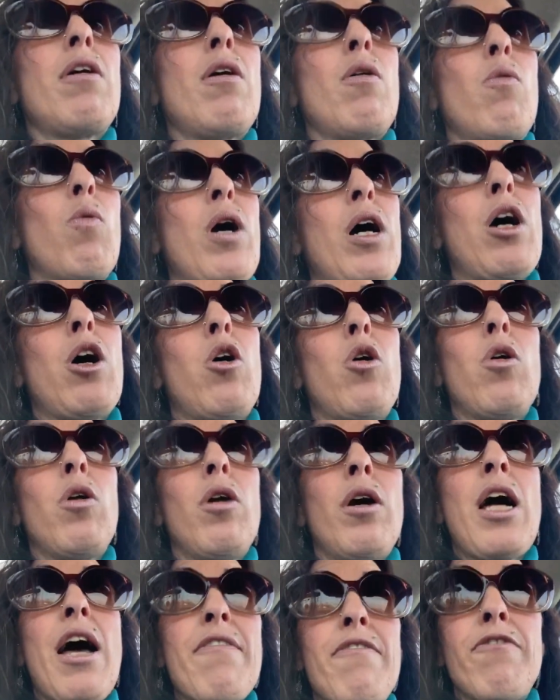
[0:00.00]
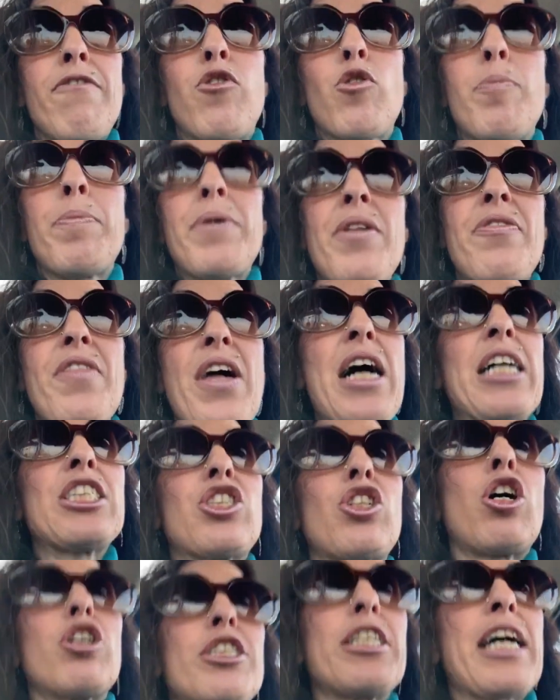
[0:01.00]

Well, heaven forbid that start to